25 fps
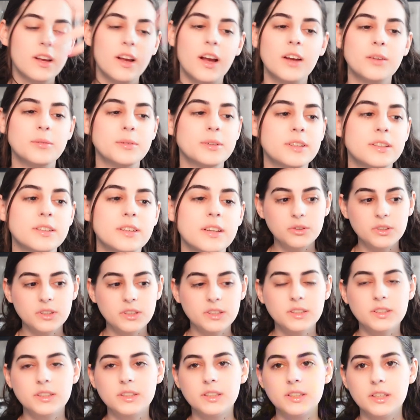mean,
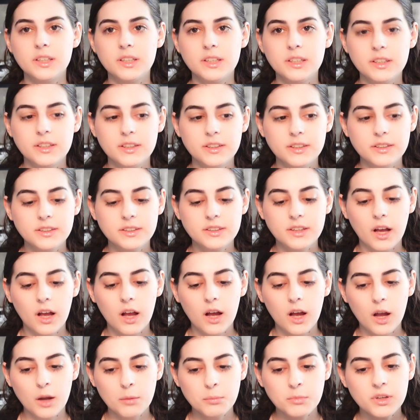is
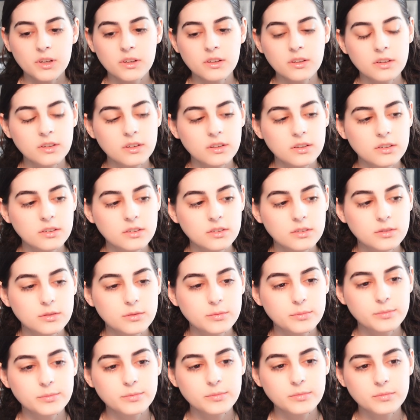I'm gonna
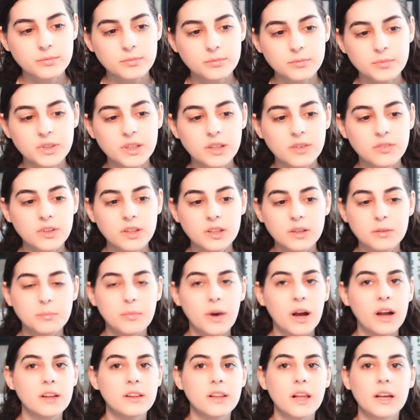be giving
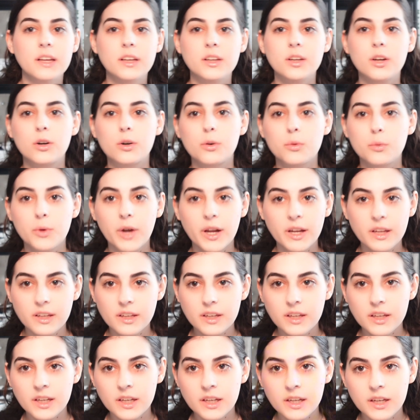my
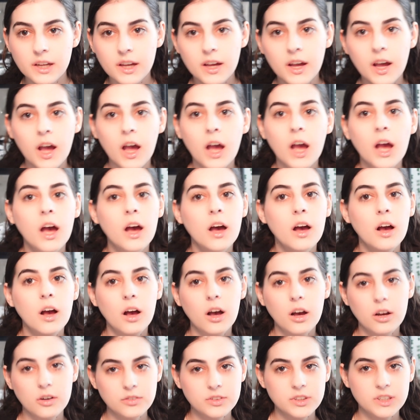ranking
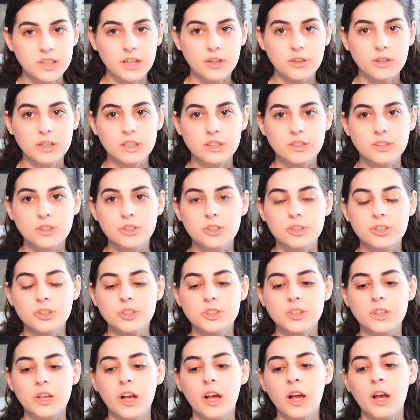of the
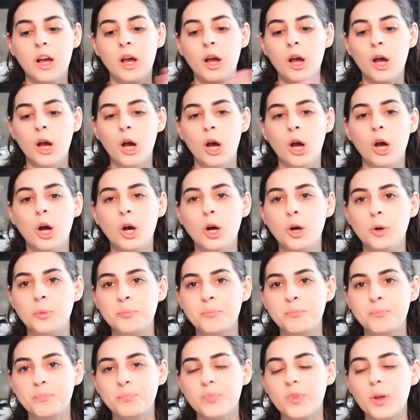characters,
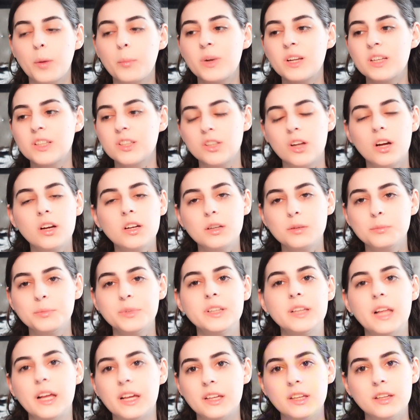but it's not gonna
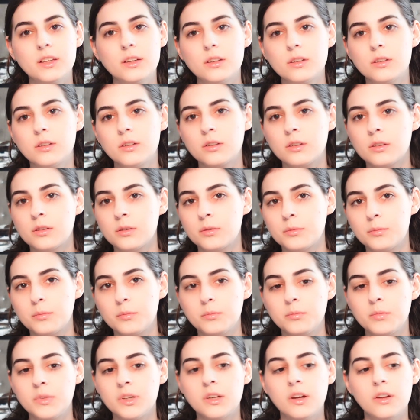be
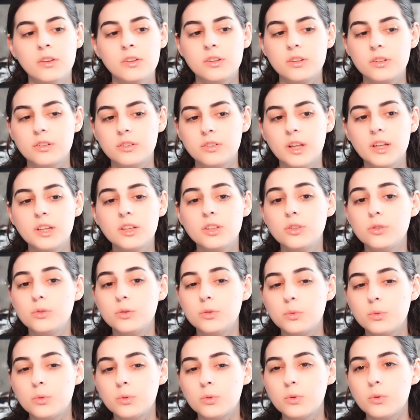my other
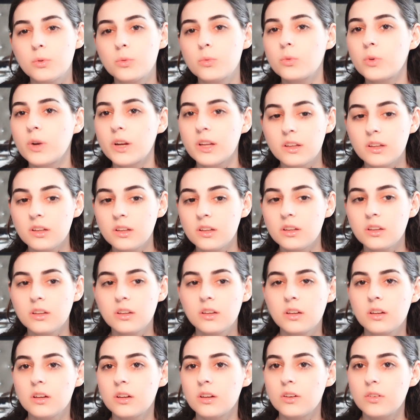usual
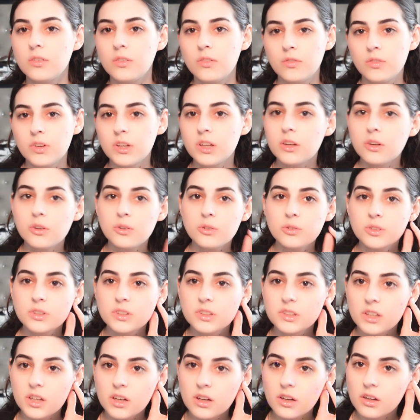ranking
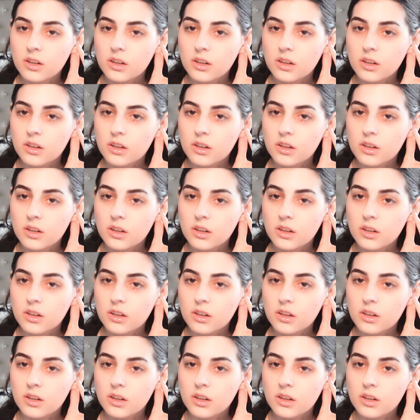videos,